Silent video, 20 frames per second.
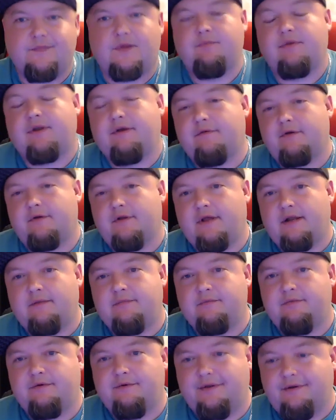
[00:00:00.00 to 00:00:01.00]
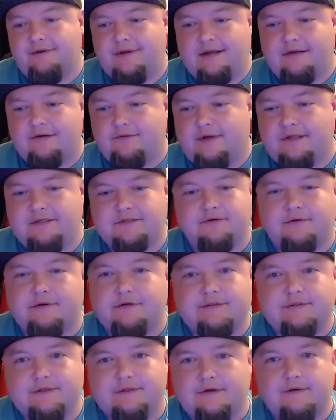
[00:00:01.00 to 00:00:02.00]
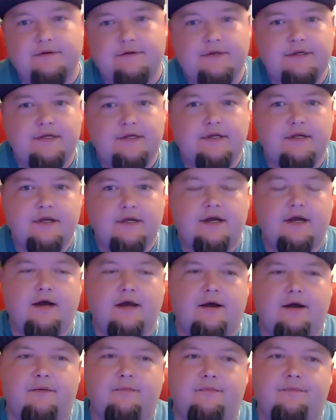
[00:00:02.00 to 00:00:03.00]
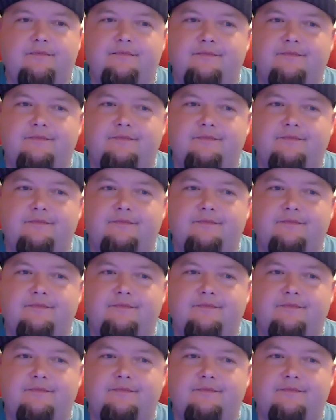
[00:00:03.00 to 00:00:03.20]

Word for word: but I've heard a lot of people that had great stories. So um,